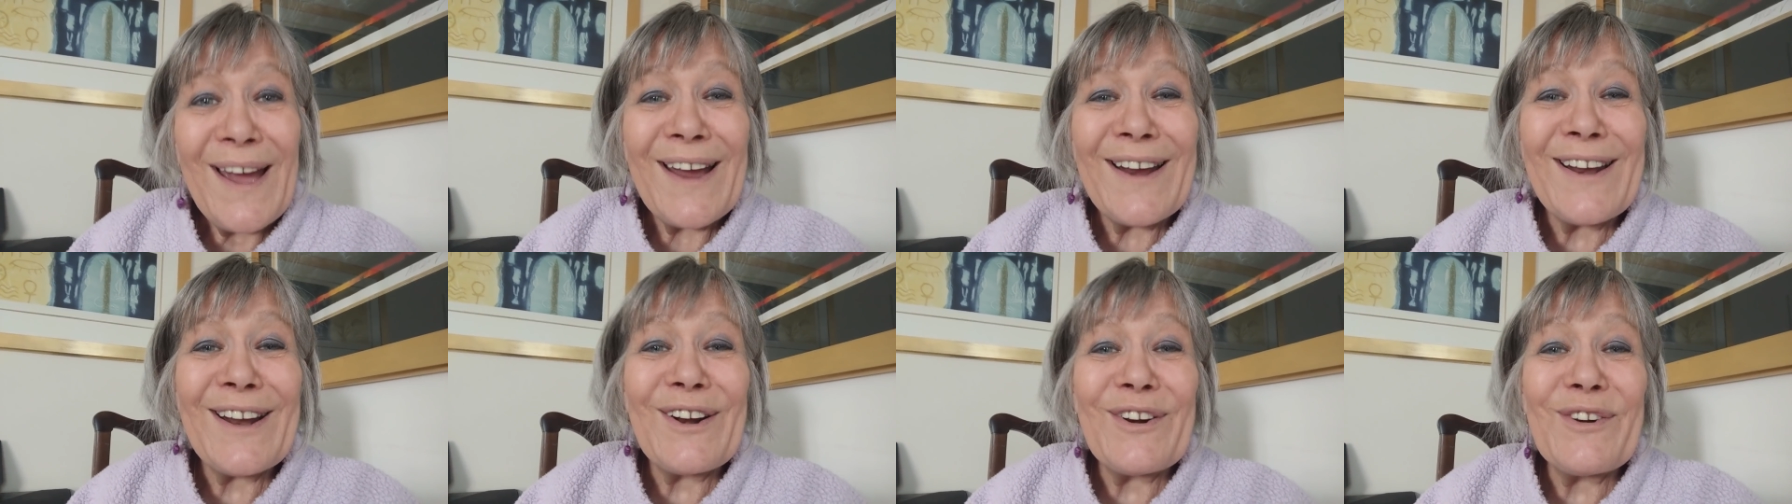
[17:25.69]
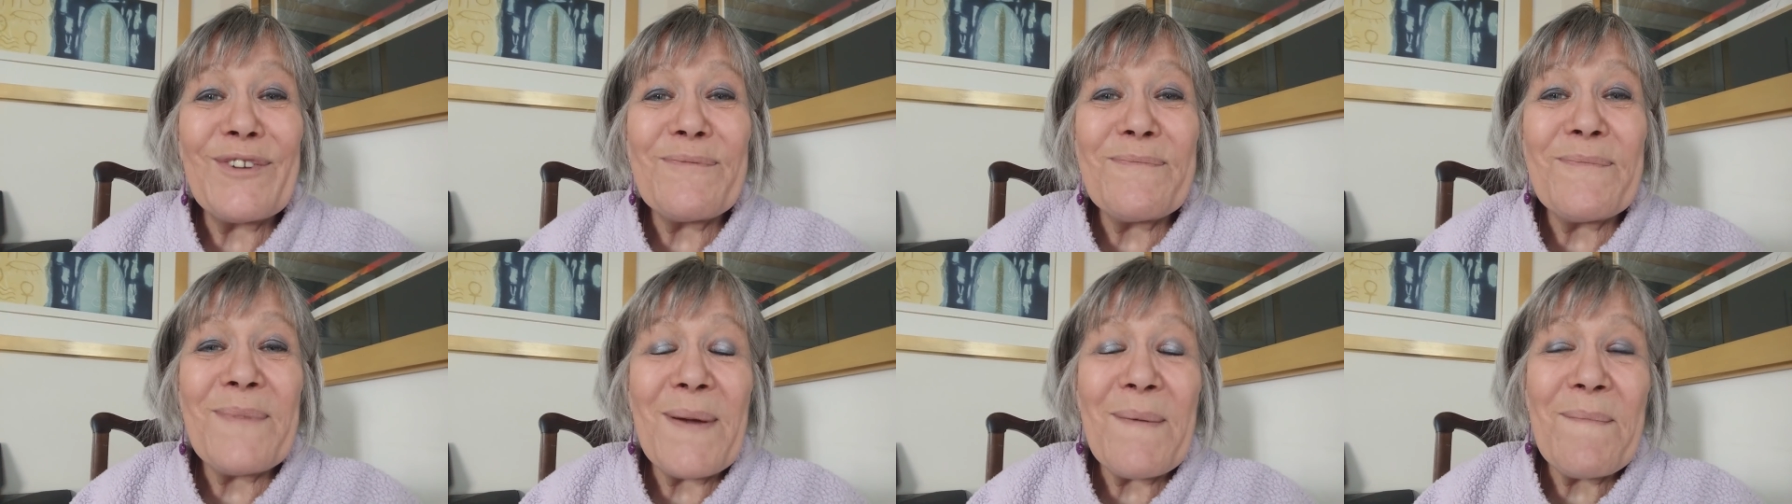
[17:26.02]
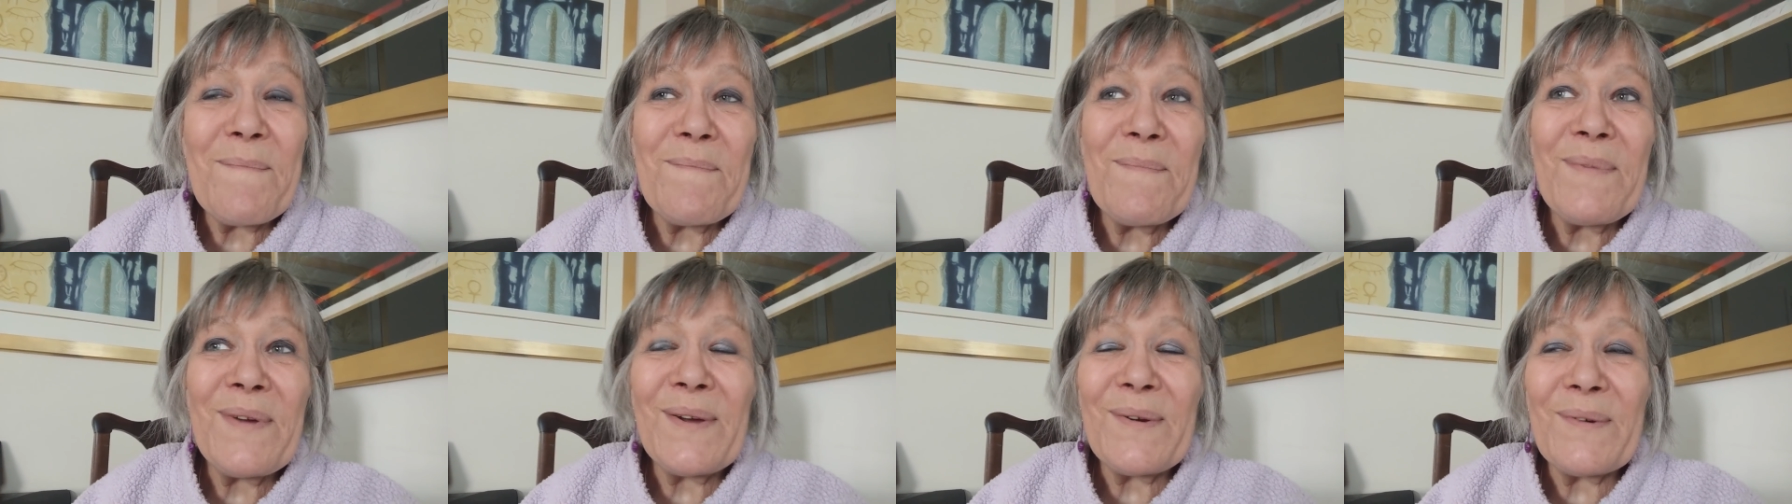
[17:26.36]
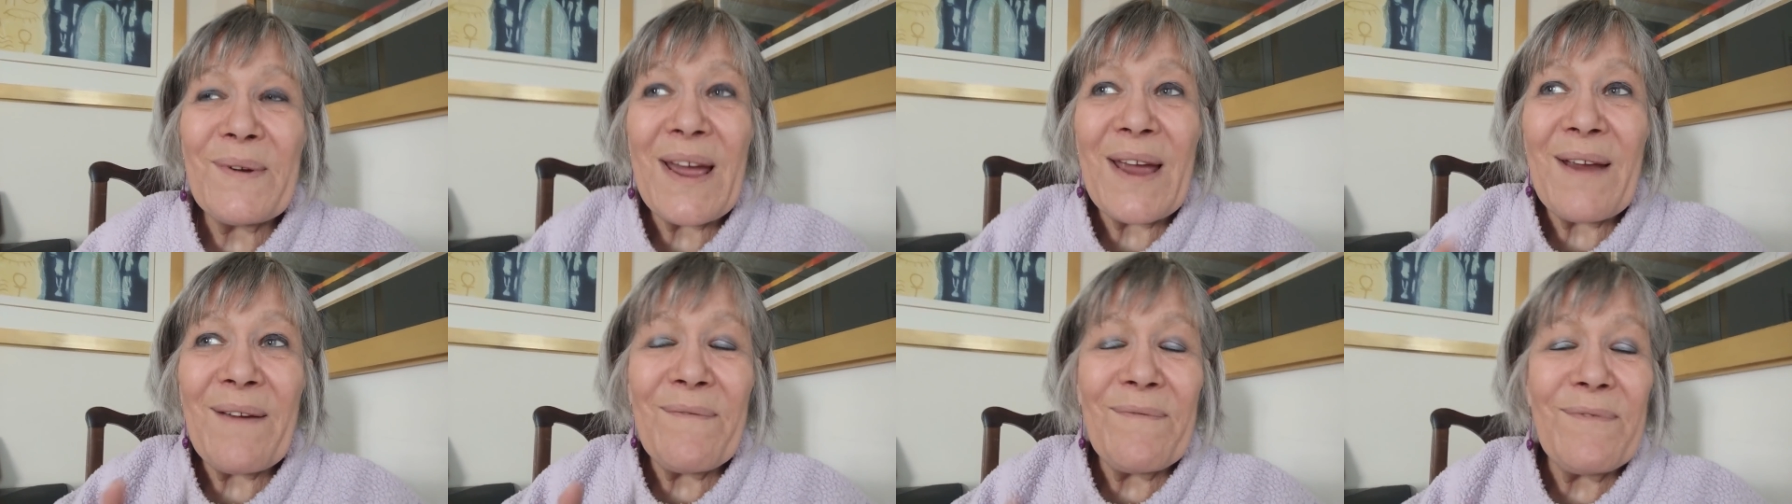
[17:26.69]
And I
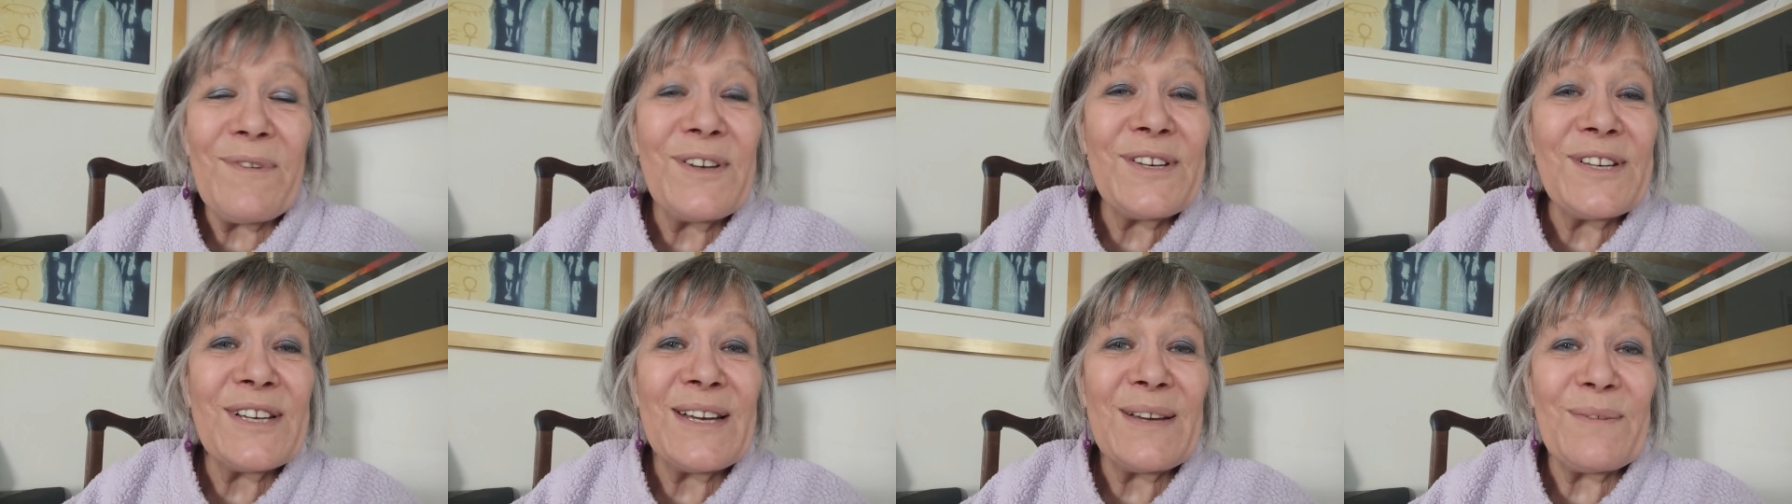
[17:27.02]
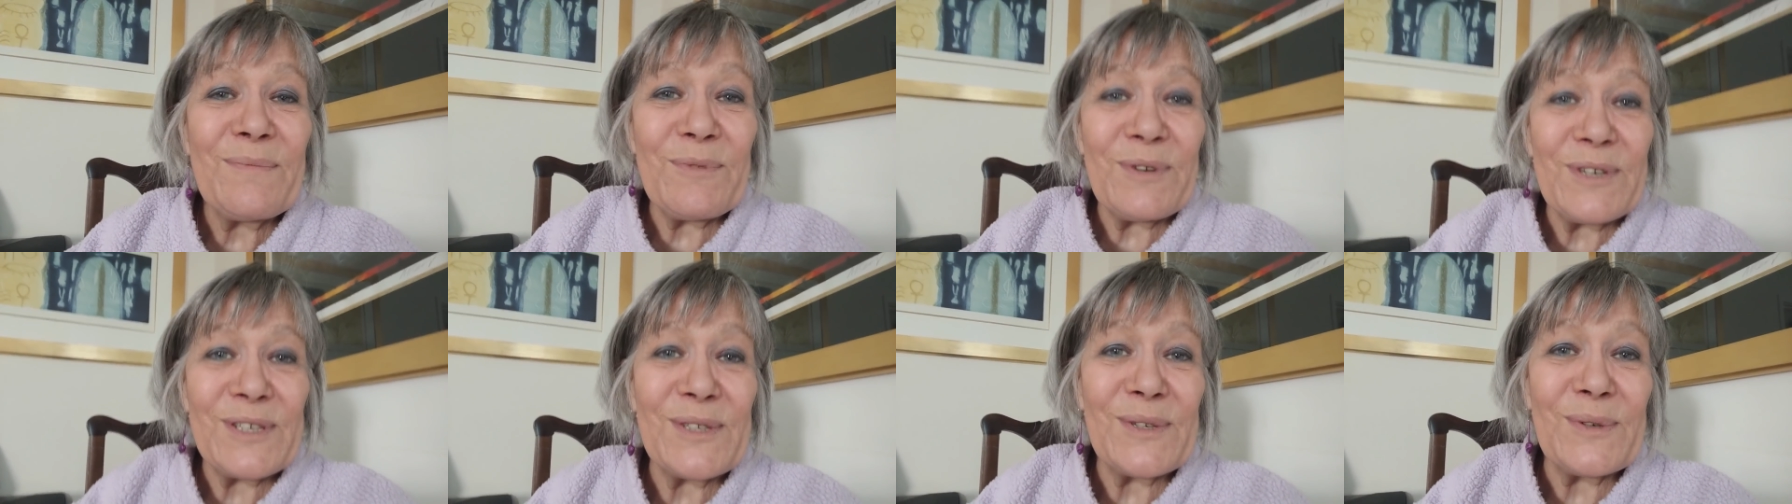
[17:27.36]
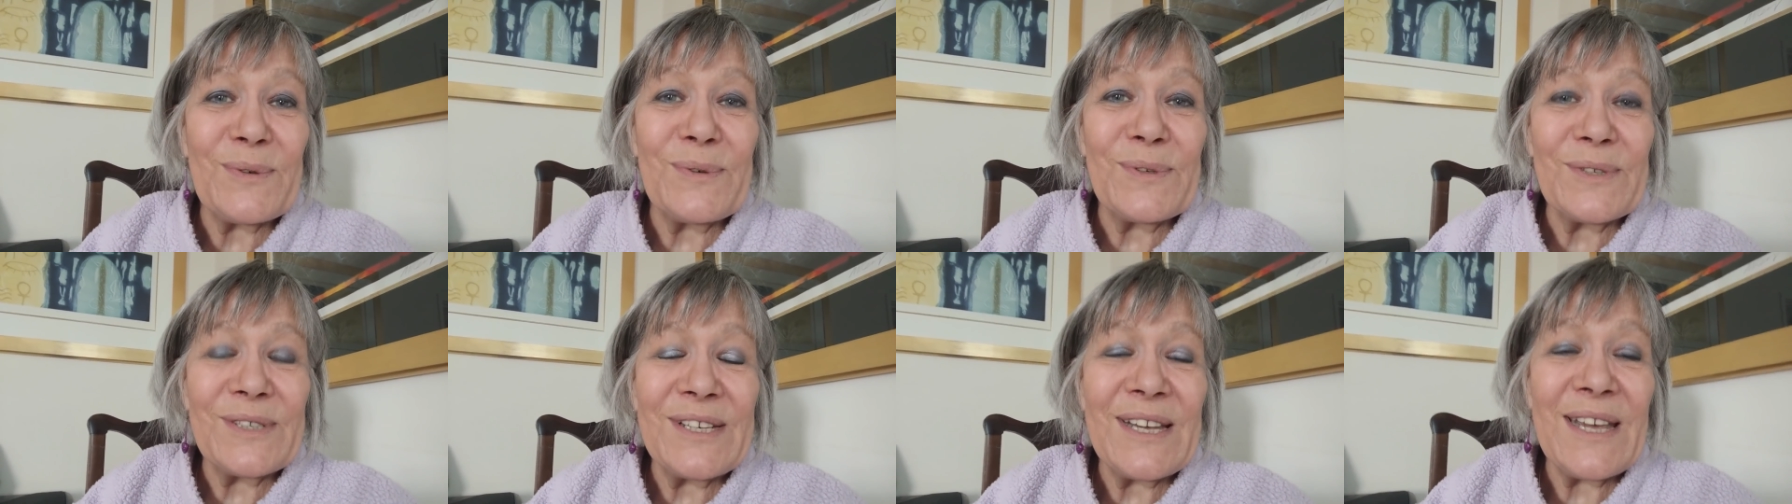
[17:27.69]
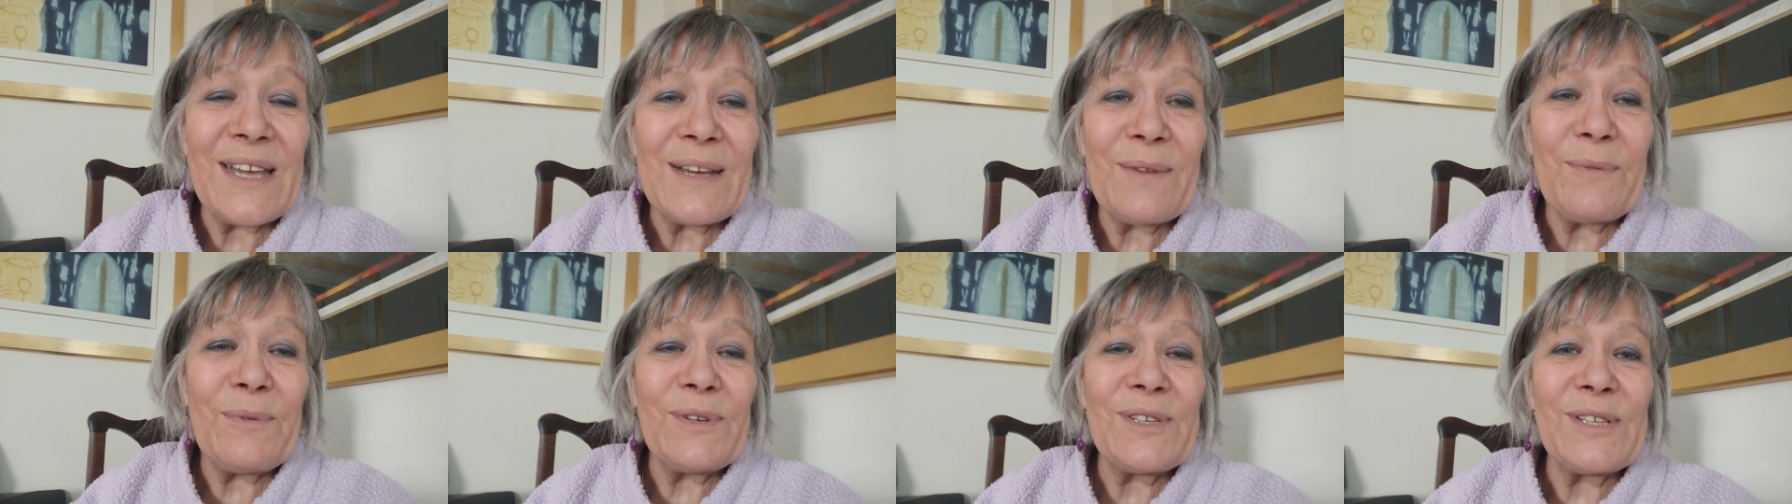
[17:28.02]
remember every time we
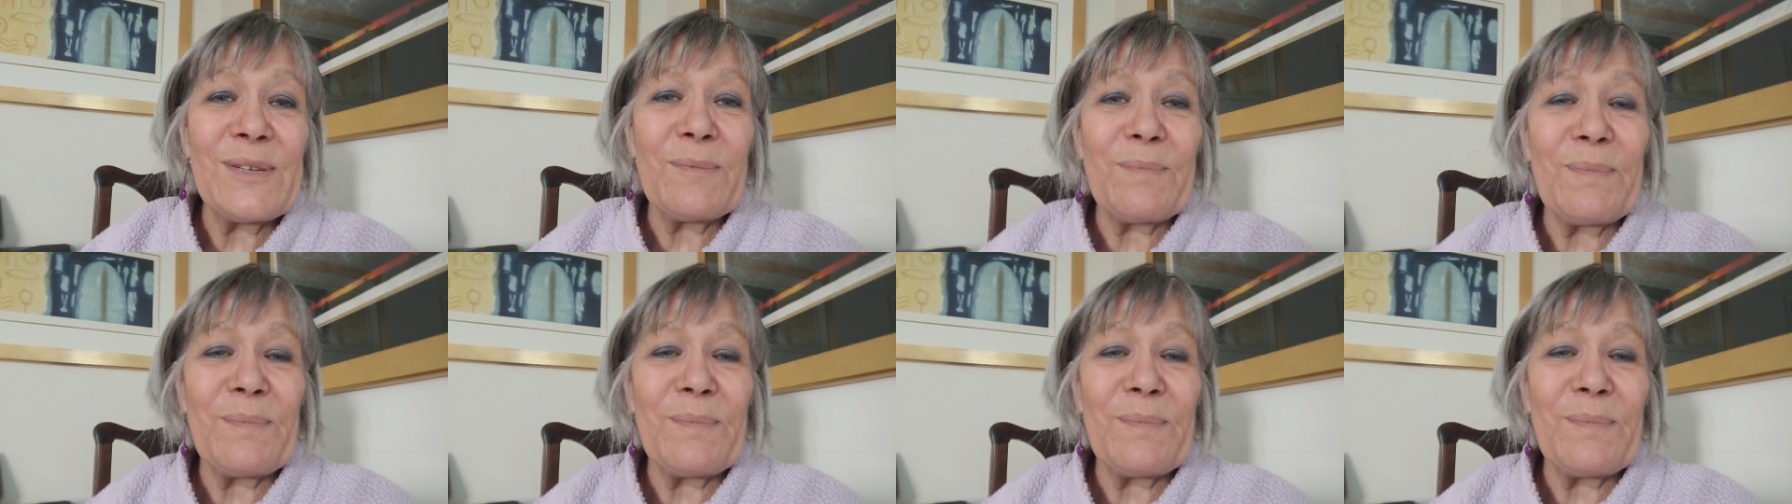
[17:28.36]
used